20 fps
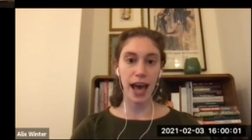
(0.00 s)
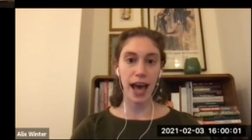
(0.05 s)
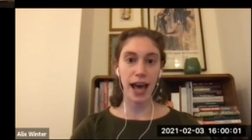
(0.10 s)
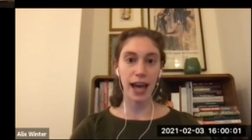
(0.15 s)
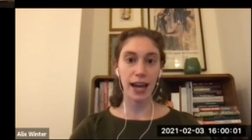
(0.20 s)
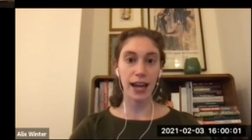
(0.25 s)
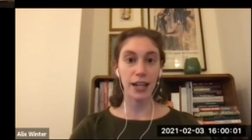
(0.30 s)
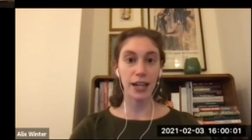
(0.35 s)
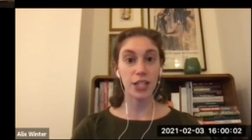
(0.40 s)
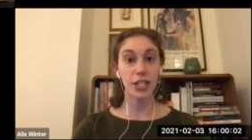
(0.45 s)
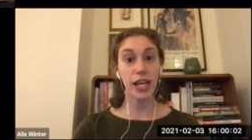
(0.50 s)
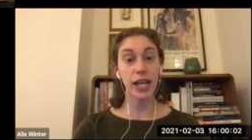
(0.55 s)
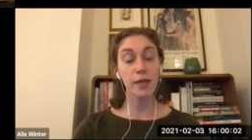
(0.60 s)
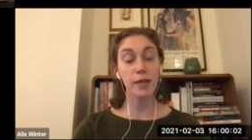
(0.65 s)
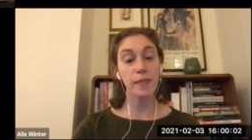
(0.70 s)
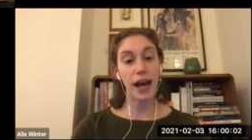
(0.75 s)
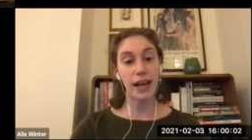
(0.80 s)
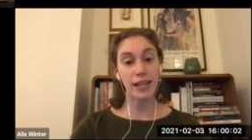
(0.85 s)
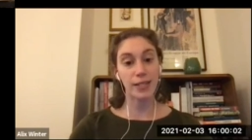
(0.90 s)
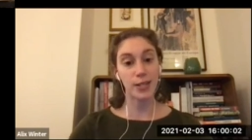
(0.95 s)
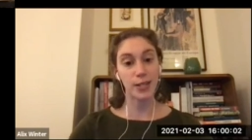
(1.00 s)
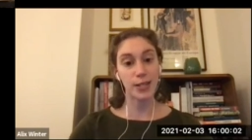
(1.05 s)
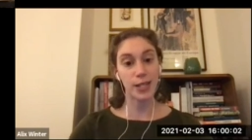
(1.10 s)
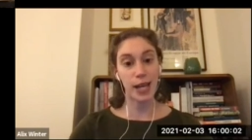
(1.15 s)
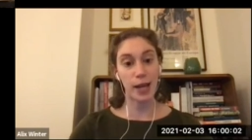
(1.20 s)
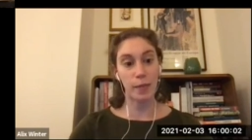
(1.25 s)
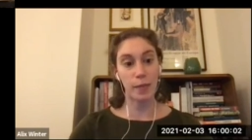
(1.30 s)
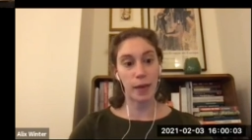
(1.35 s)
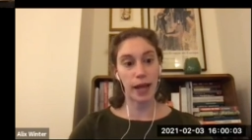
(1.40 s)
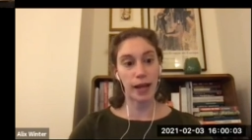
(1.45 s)
that shape
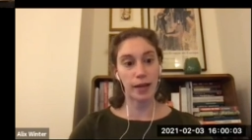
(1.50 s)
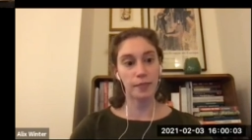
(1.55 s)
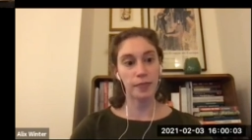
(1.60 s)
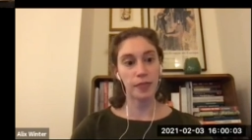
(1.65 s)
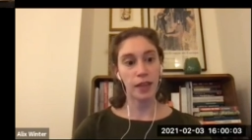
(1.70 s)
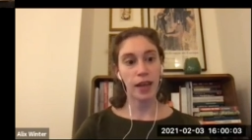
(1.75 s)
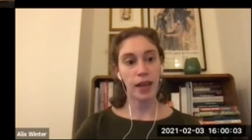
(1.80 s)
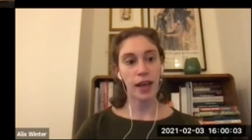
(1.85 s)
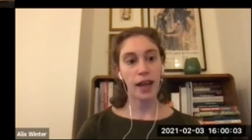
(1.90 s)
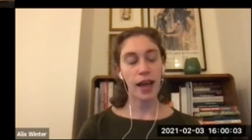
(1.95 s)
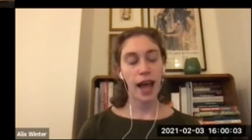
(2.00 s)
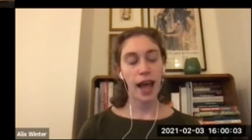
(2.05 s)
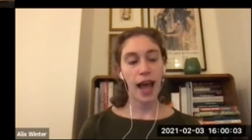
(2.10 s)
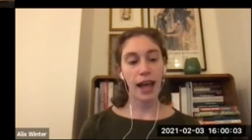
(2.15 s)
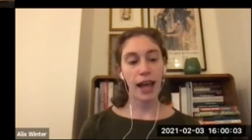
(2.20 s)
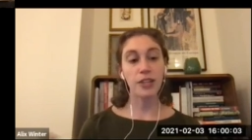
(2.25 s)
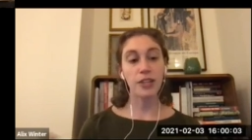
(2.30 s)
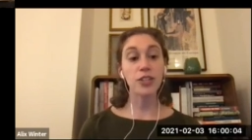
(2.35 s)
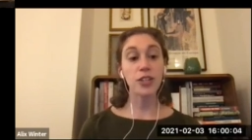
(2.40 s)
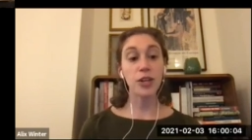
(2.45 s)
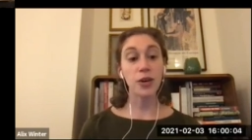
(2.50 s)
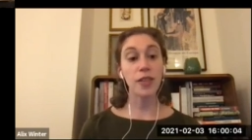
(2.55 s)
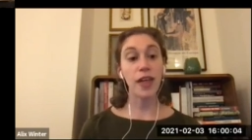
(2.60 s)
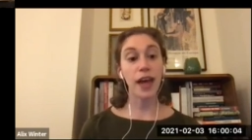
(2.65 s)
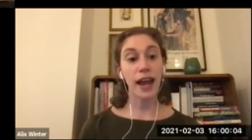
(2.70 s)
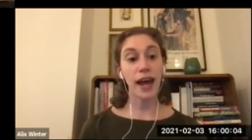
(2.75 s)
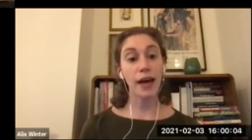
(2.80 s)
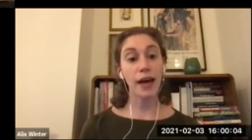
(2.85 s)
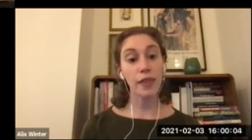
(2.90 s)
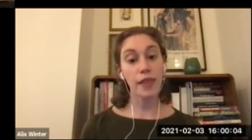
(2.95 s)
ascertainment and show
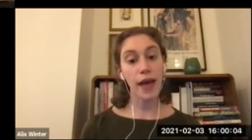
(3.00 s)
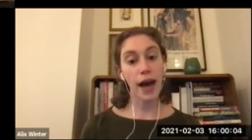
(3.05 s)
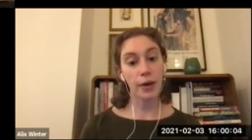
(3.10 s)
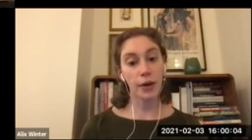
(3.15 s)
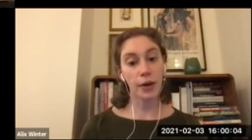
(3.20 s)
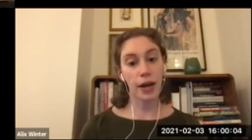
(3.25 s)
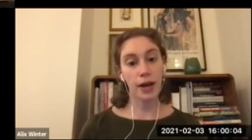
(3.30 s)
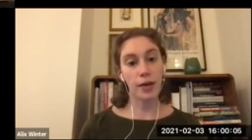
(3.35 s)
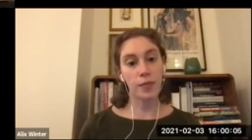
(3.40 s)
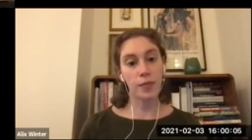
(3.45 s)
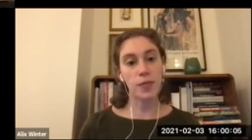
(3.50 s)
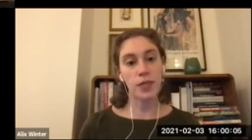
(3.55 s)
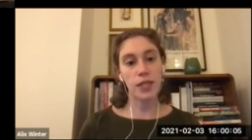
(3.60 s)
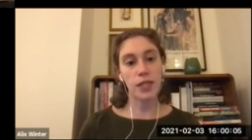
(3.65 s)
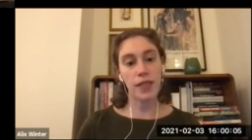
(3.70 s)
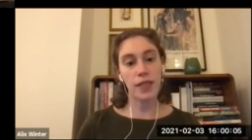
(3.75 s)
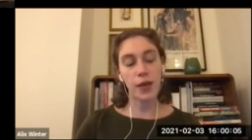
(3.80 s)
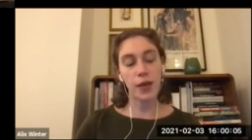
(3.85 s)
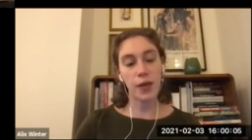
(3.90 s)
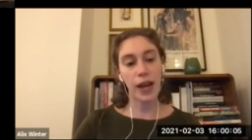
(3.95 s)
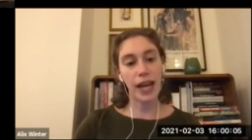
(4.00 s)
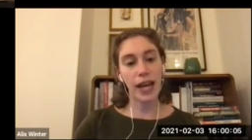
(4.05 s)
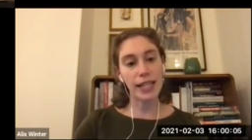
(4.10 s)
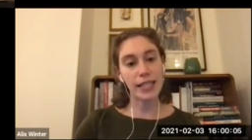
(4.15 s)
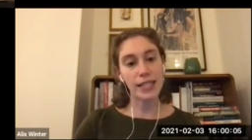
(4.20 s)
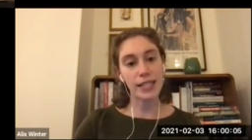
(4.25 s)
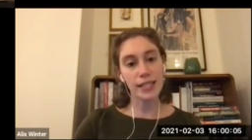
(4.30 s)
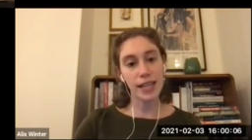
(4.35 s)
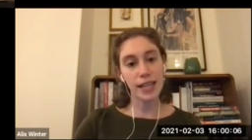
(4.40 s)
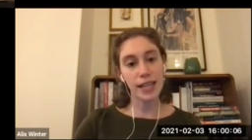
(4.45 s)
that health outcomes in the
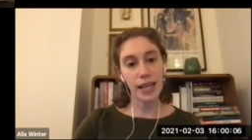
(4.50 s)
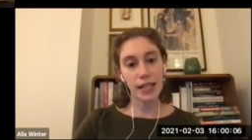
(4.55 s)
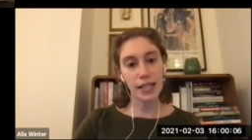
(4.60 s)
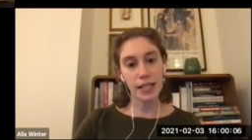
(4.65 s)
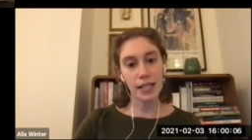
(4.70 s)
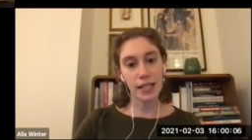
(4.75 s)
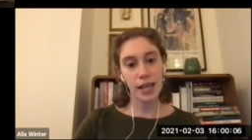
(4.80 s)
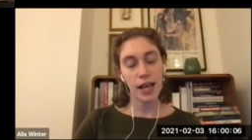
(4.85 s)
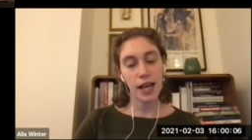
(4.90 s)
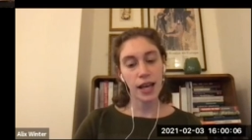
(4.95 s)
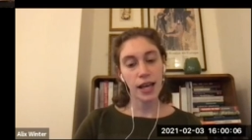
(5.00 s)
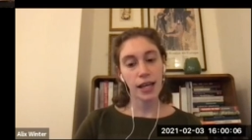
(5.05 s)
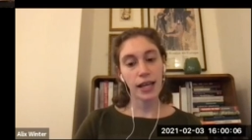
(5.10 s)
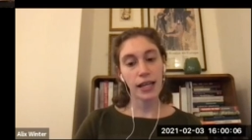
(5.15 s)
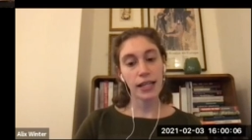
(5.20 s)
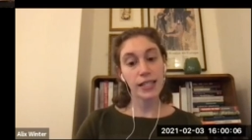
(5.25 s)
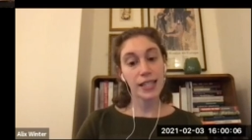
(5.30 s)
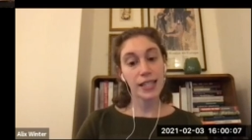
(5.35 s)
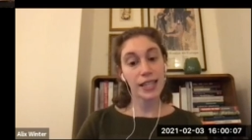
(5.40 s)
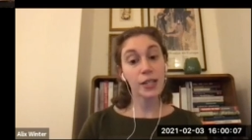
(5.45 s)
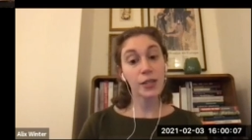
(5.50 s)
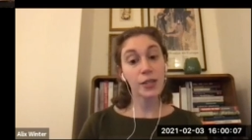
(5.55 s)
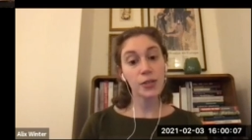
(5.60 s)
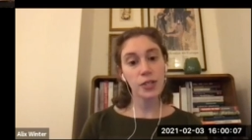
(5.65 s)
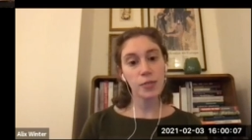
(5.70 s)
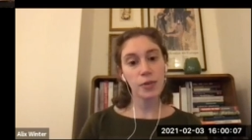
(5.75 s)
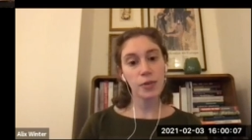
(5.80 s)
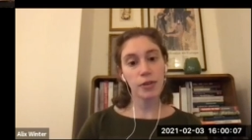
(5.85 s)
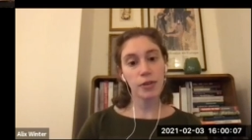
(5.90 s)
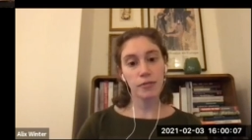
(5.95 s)
United States continue
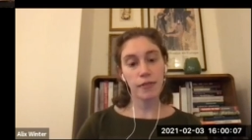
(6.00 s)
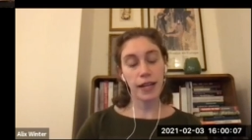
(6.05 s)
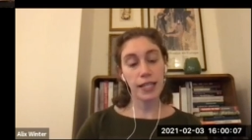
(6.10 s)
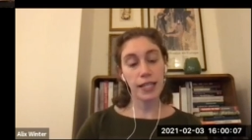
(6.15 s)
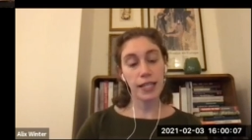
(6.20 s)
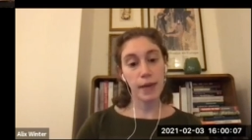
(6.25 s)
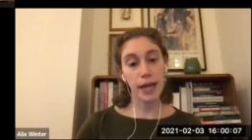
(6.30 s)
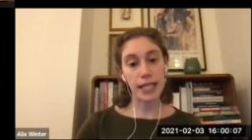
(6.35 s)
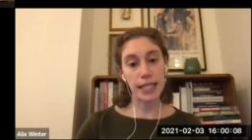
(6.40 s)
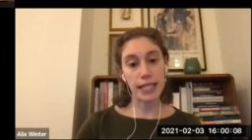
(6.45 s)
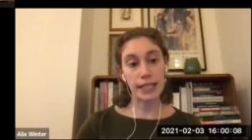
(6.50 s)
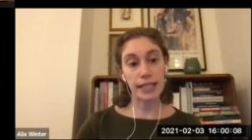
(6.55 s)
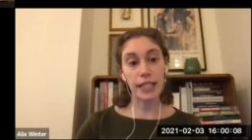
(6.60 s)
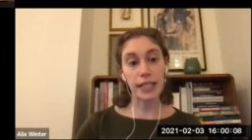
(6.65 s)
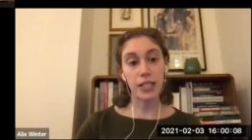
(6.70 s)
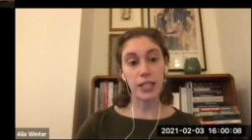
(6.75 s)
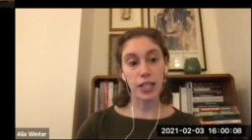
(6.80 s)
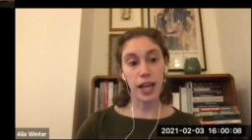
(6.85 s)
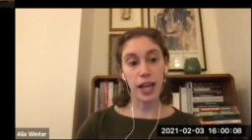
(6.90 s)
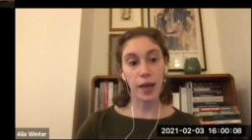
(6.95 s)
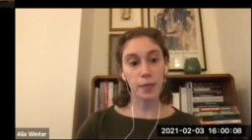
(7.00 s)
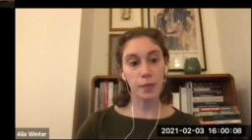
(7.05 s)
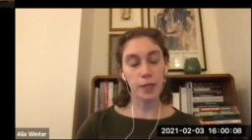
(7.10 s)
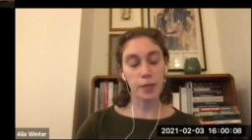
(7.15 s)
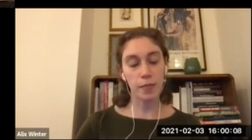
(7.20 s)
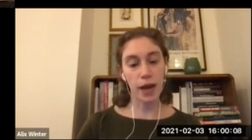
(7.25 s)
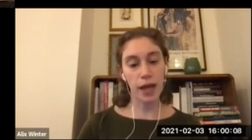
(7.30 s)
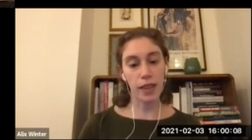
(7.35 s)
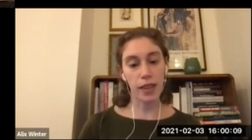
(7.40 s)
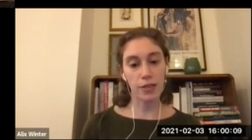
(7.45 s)
to be fundamentally
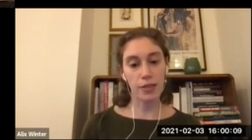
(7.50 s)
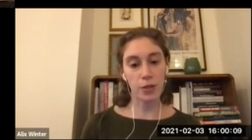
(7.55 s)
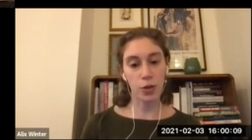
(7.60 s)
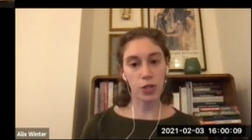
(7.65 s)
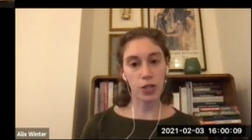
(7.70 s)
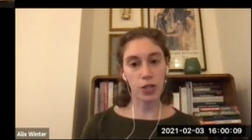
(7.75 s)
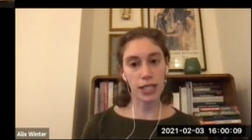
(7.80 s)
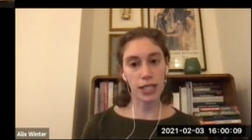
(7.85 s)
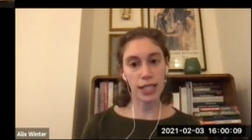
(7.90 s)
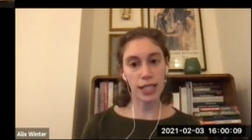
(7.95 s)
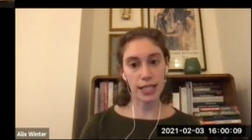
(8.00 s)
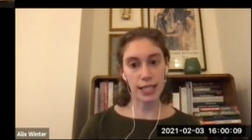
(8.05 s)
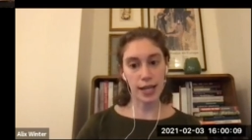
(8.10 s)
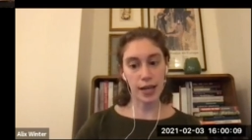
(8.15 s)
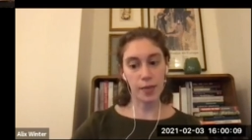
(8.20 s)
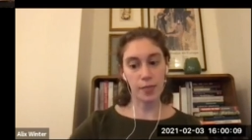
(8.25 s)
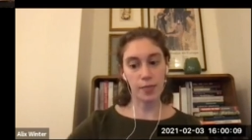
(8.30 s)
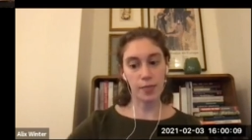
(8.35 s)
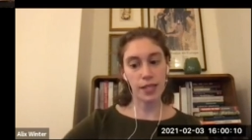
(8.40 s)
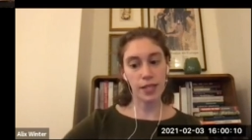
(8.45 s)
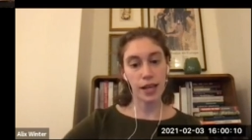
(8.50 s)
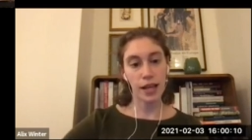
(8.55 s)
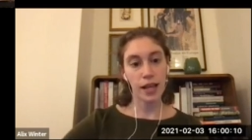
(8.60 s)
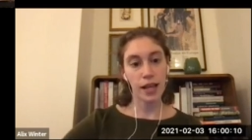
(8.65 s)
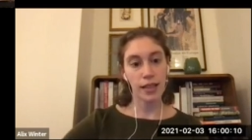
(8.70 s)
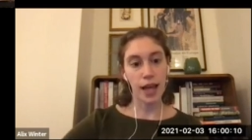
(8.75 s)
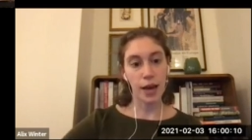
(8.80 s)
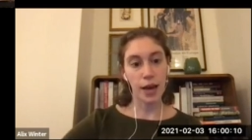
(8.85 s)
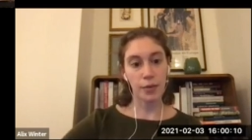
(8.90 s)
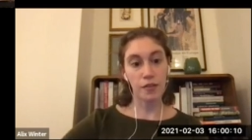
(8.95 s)
shaped by the social systems
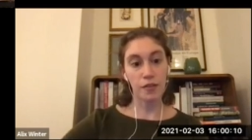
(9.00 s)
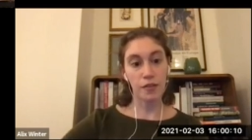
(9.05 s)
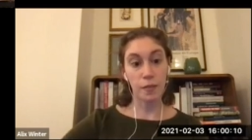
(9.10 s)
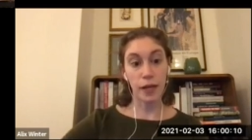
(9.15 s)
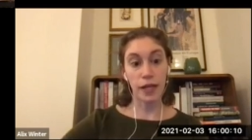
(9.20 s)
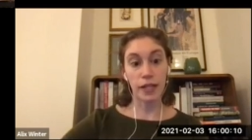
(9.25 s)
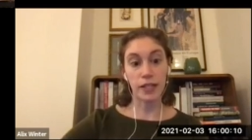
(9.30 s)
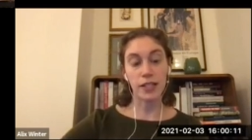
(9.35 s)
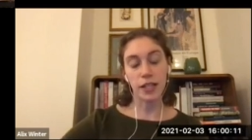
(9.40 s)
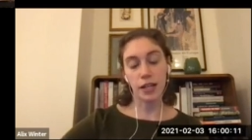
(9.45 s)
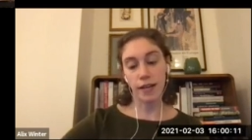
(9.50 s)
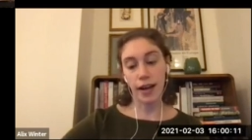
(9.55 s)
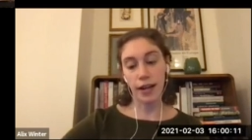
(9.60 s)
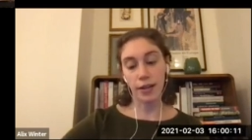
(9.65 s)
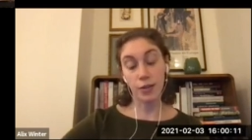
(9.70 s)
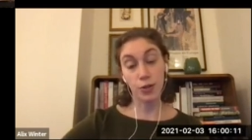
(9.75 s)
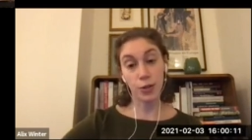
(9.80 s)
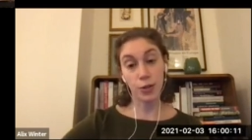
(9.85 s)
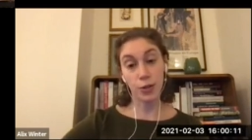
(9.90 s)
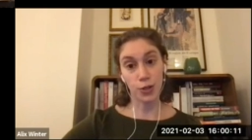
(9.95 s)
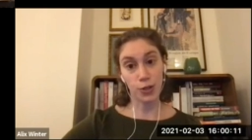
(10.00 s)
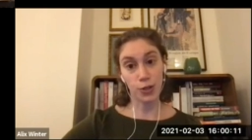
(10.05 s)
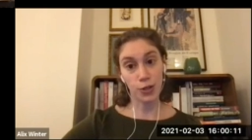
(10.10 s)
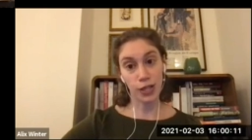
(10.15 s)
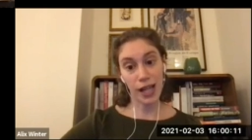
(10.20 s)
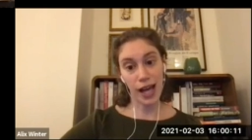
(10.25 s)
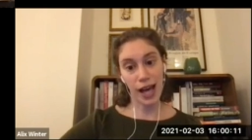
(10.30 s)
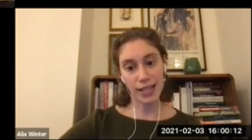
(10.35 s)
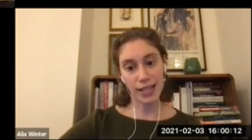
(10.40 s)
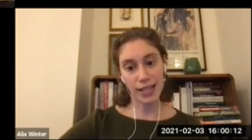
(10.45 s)
that we've built around social
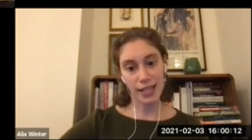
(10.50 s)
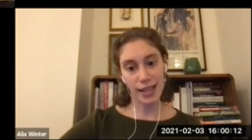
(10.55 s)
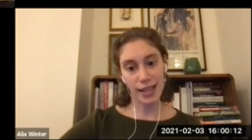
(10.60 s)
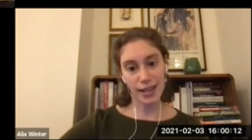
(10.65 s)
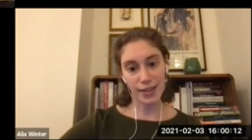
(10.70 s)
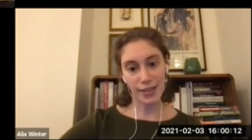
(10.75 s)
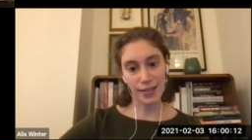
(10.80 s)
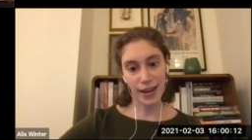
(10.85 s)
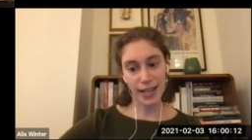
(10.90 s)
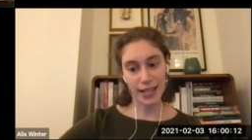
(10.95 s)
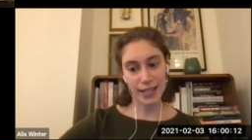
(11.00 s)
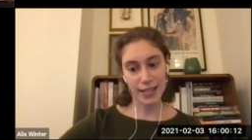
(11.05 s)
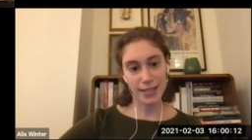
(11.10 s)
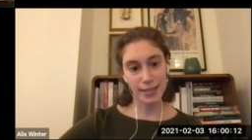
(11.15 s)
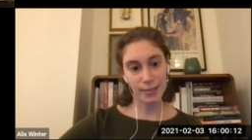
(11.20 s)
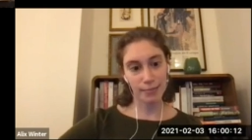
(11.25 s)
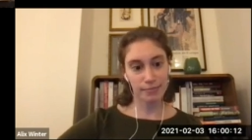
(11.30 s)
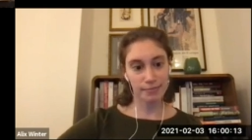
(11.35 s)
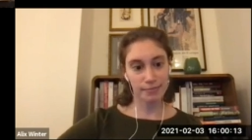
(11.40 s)
class and race.